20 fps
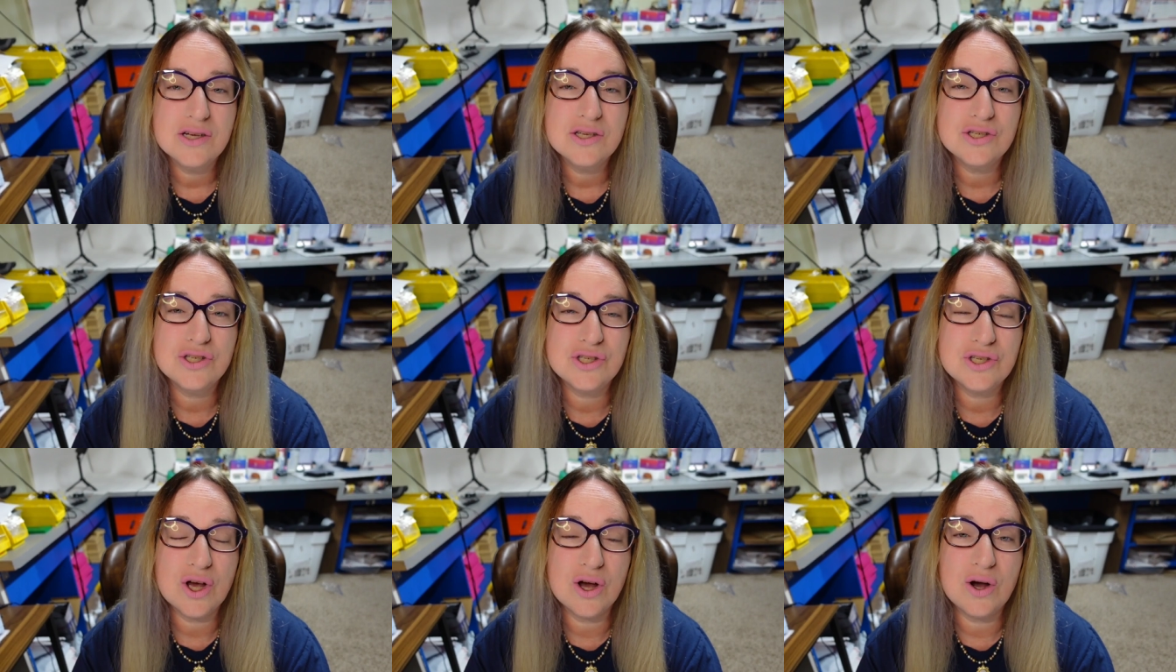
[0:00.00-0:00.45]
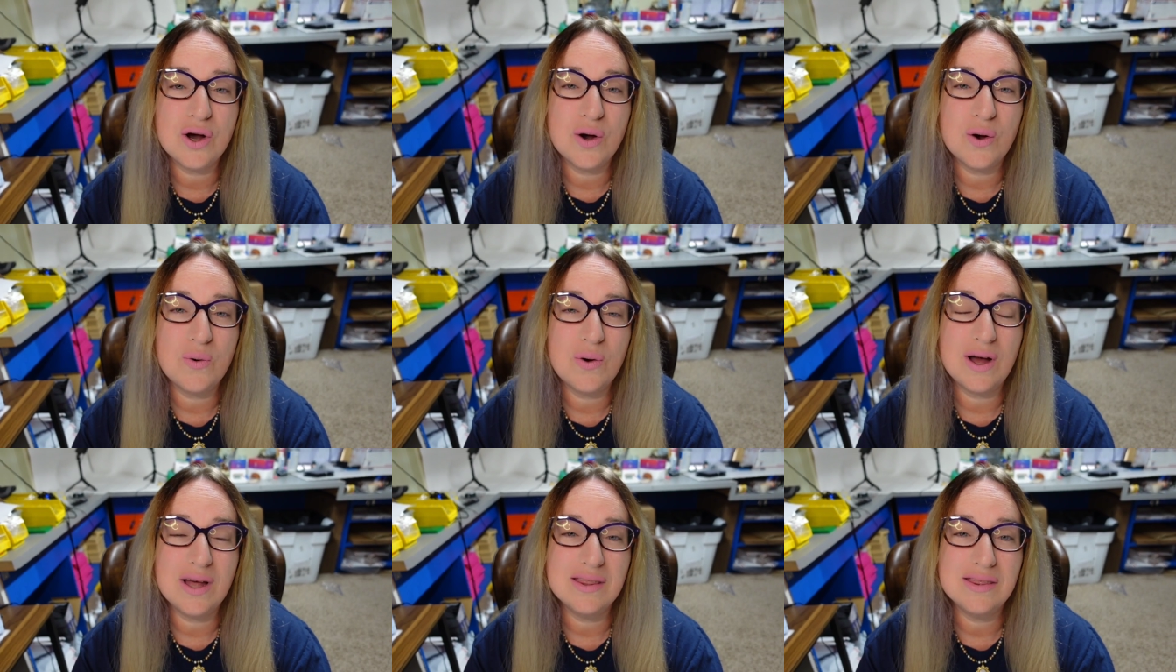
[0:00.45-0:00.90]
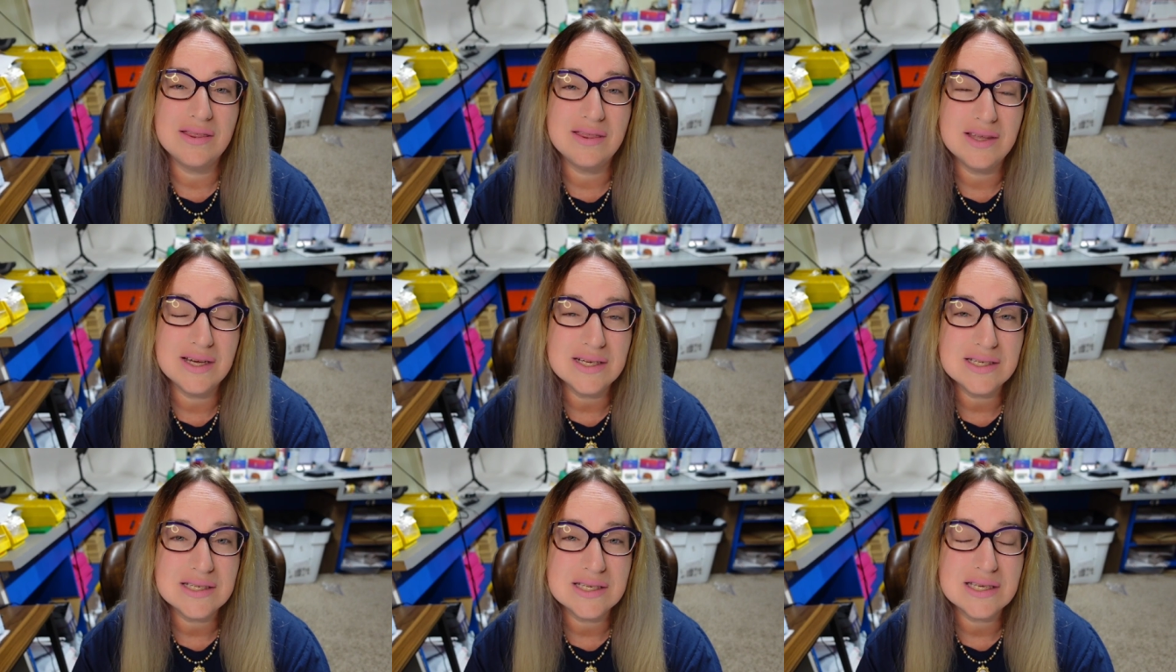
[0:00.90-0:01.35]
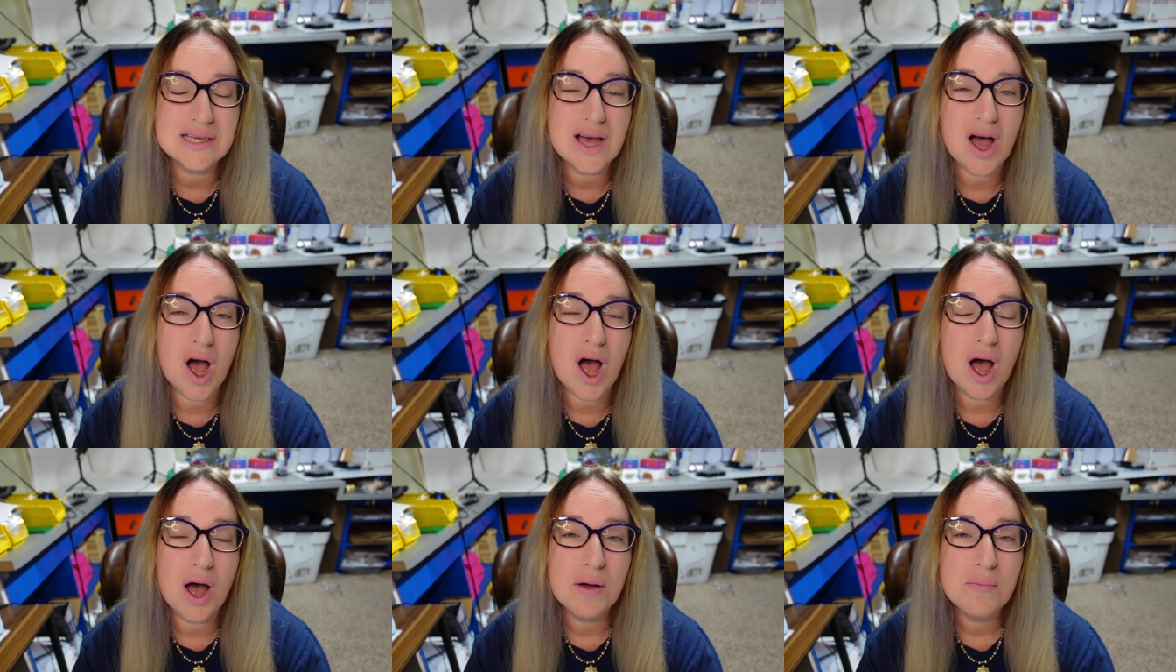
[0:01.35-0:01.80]
So this
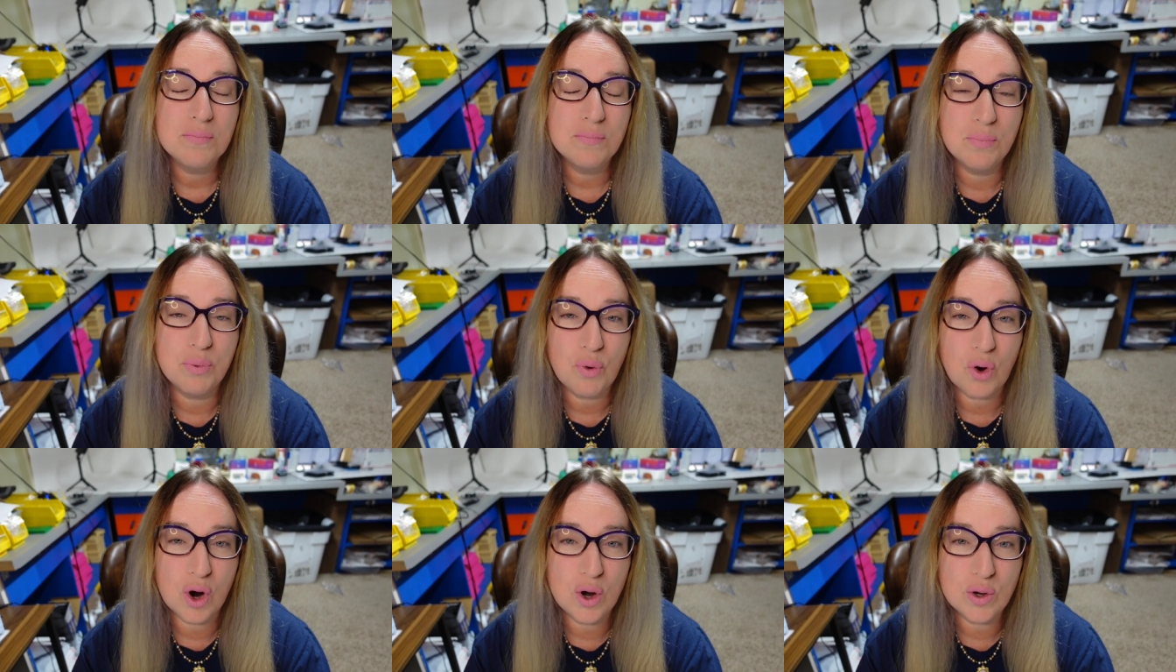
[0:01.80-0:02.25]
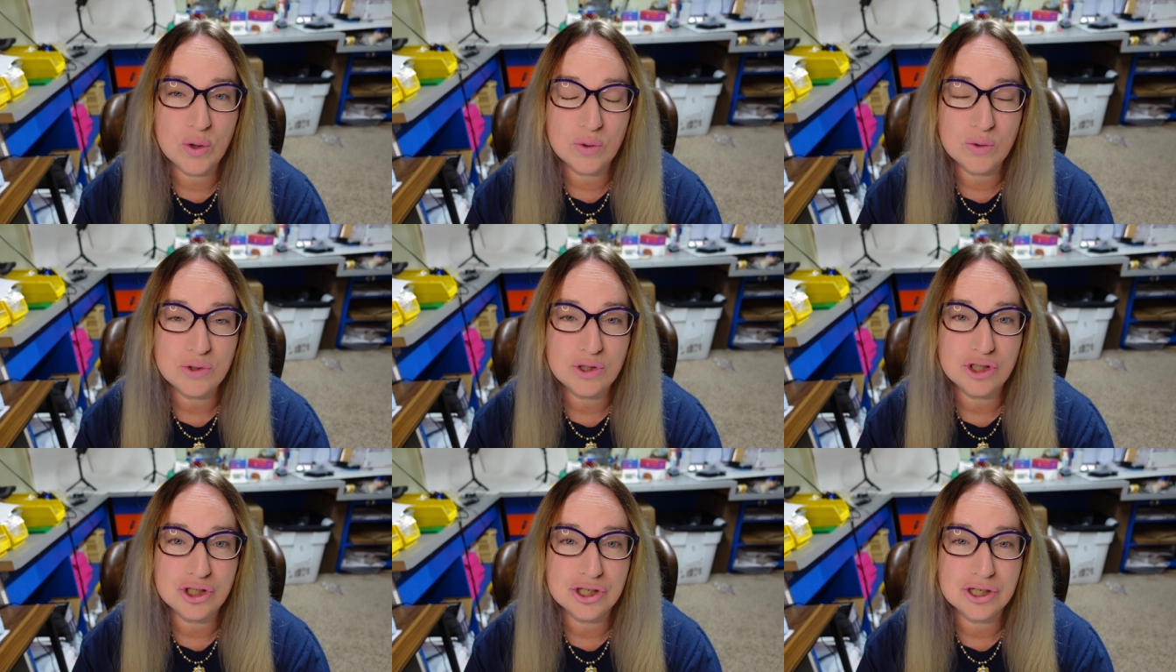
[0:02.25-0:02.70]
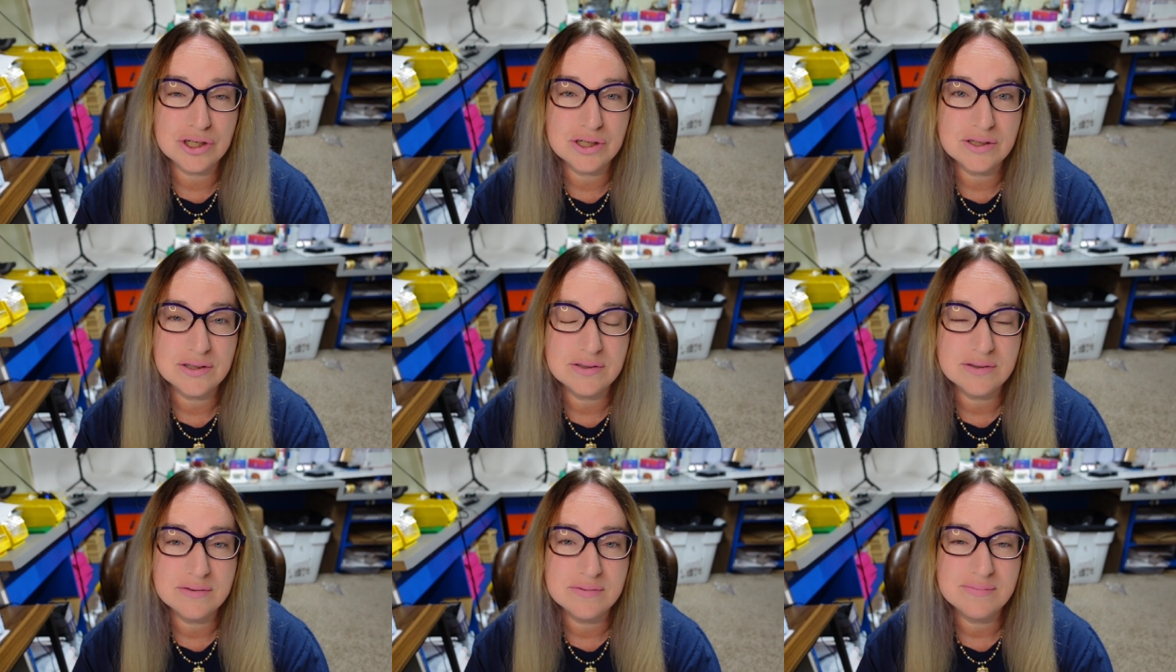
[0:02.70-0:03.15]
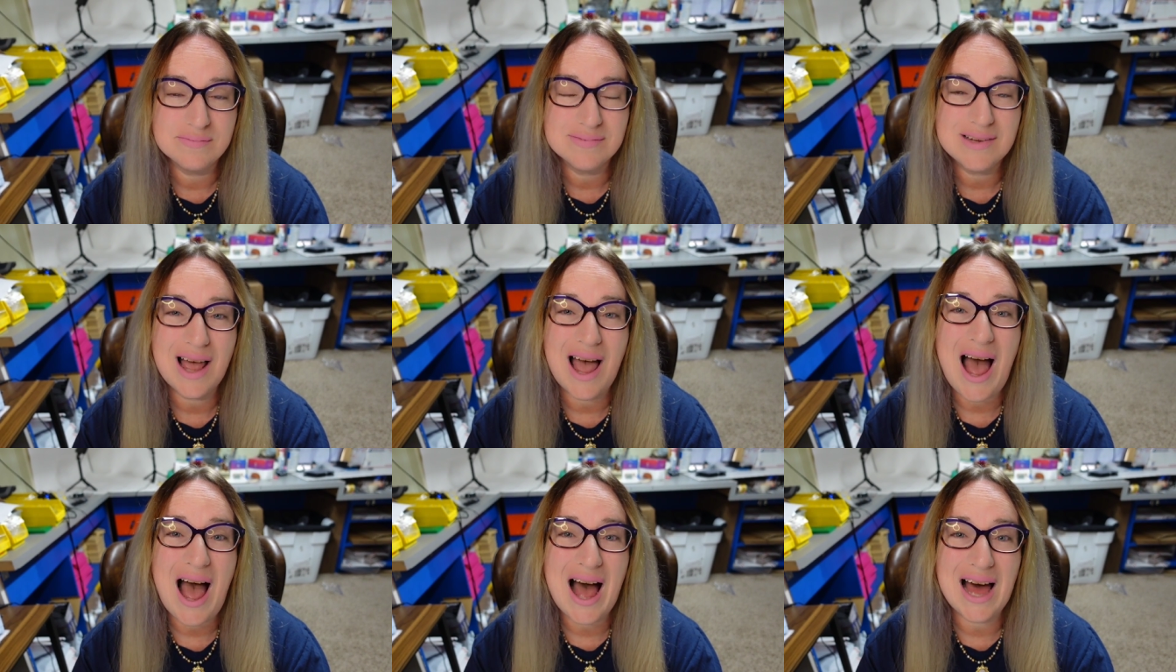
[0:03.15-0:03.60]
brooch
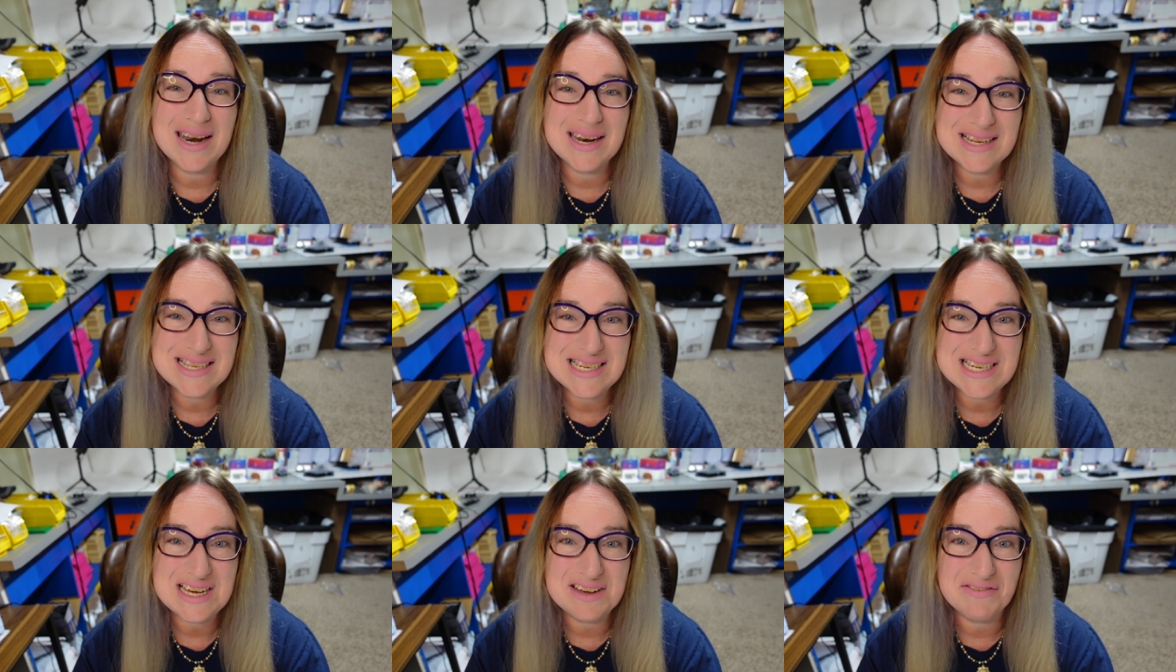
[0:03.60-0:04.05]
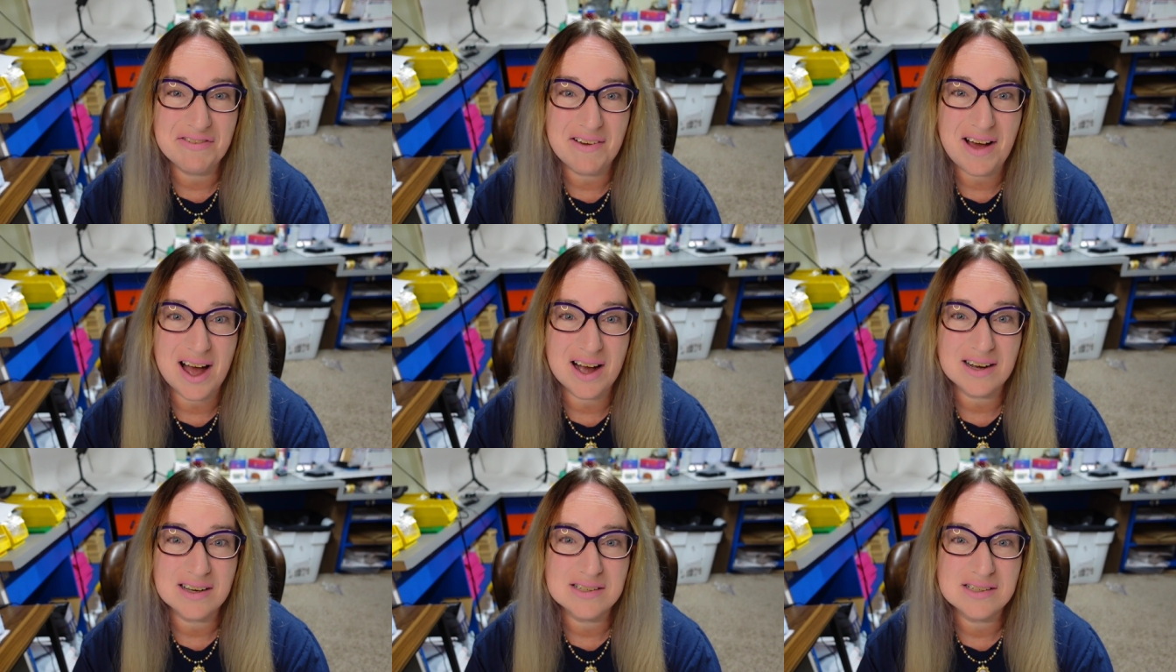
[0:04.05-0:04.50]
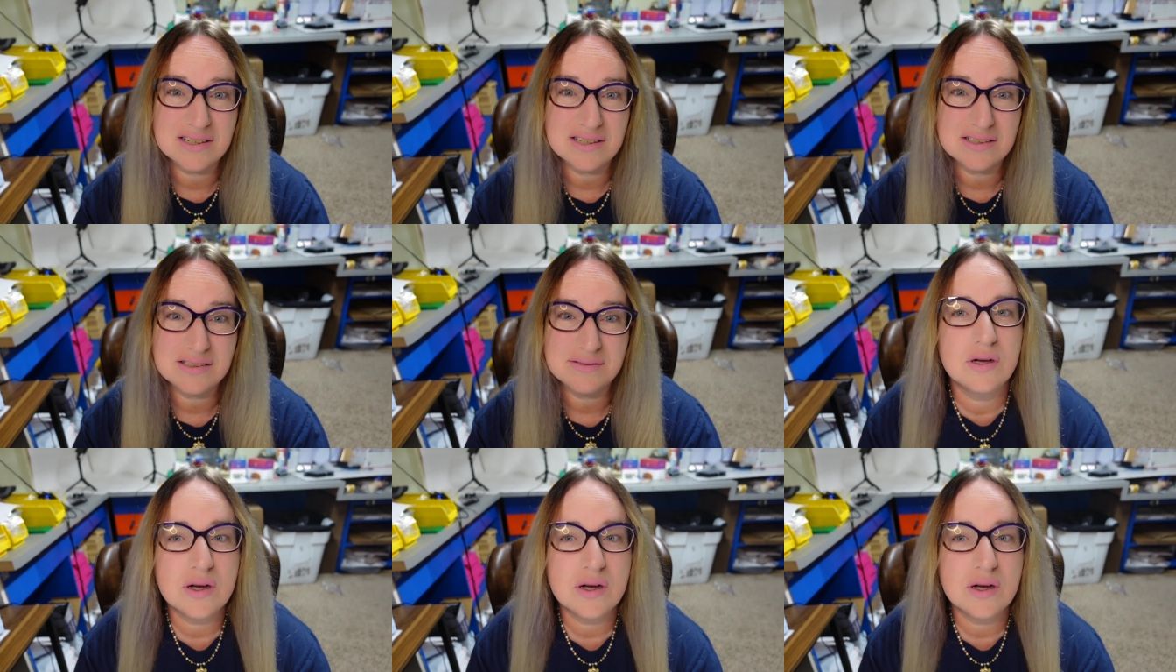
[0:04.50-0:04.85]
had a defect.